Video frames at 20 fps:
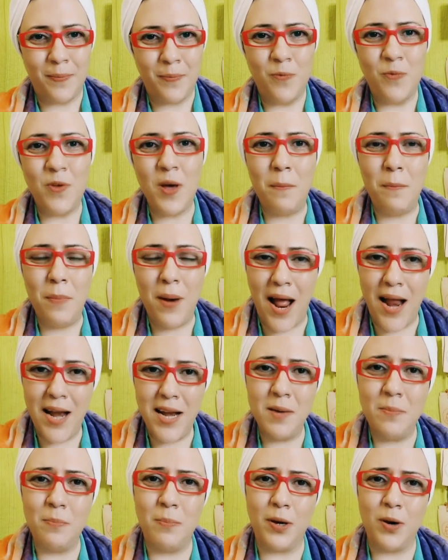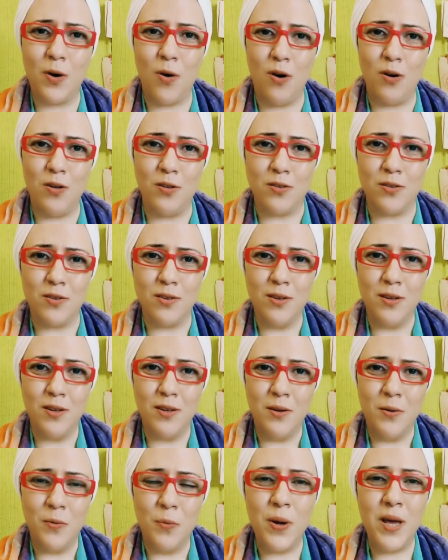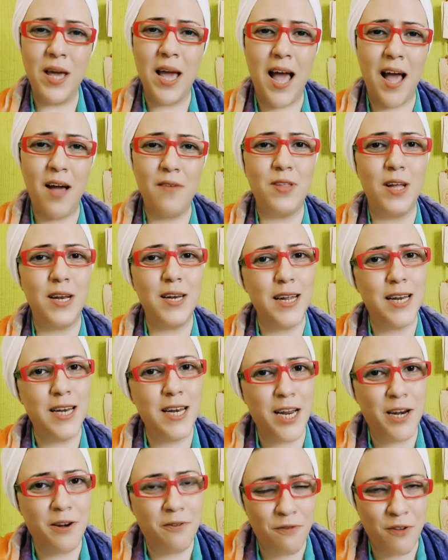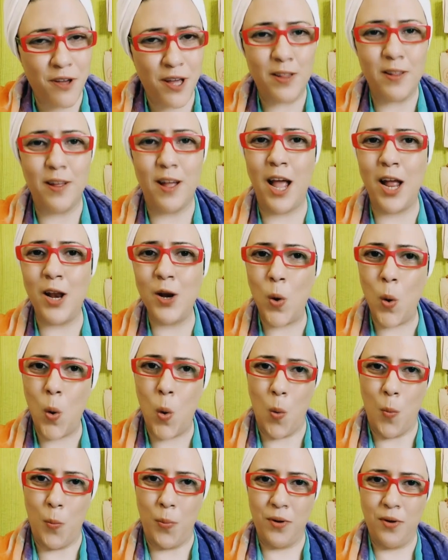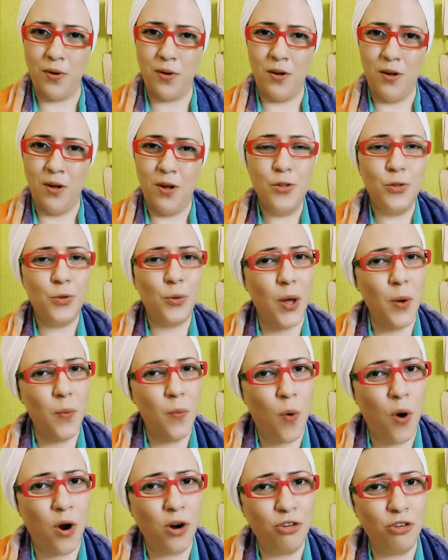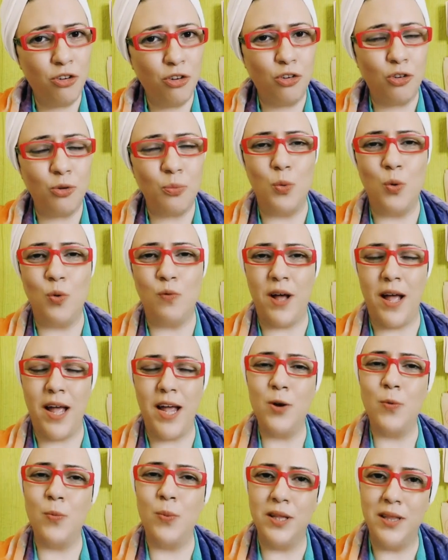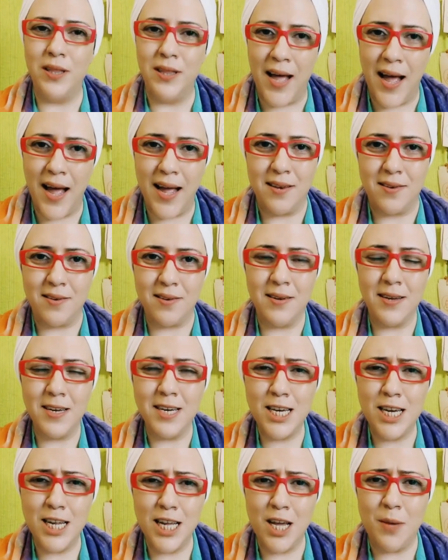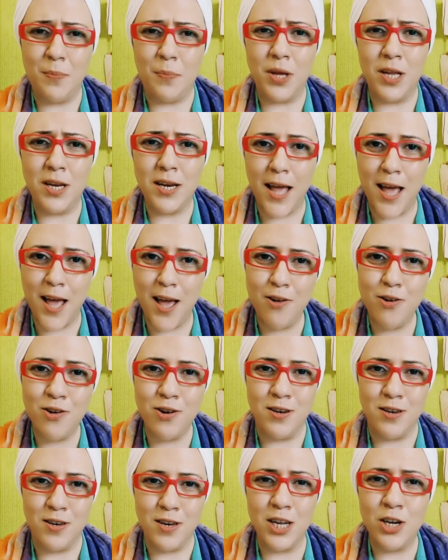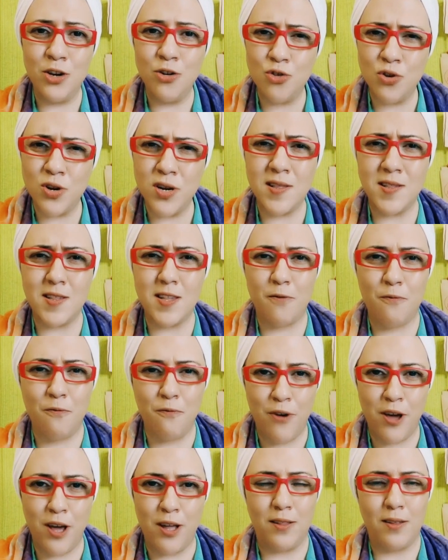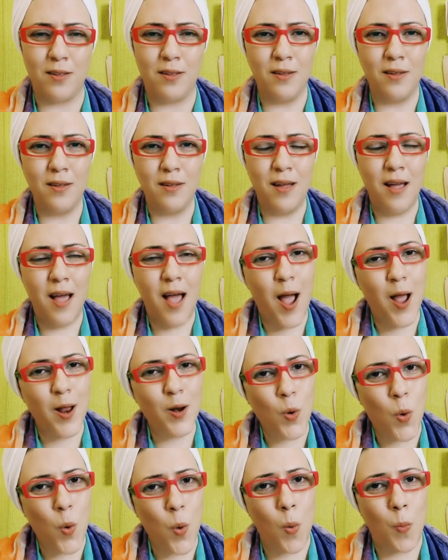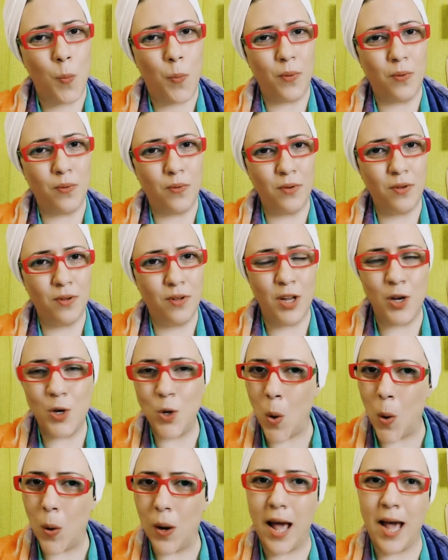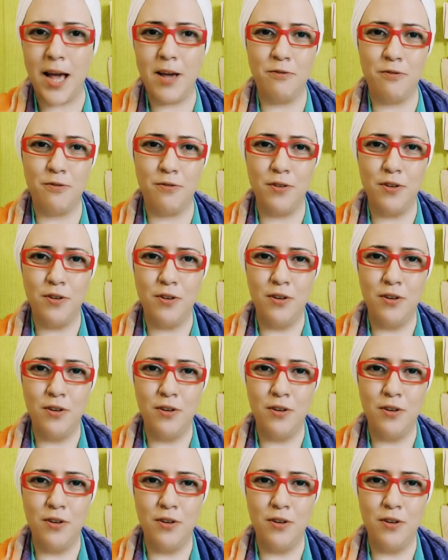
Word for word: We are planning because we have that innate faith and hope. So I want you to move ahead with that deep, inherent, intrinsic faith and hope in your life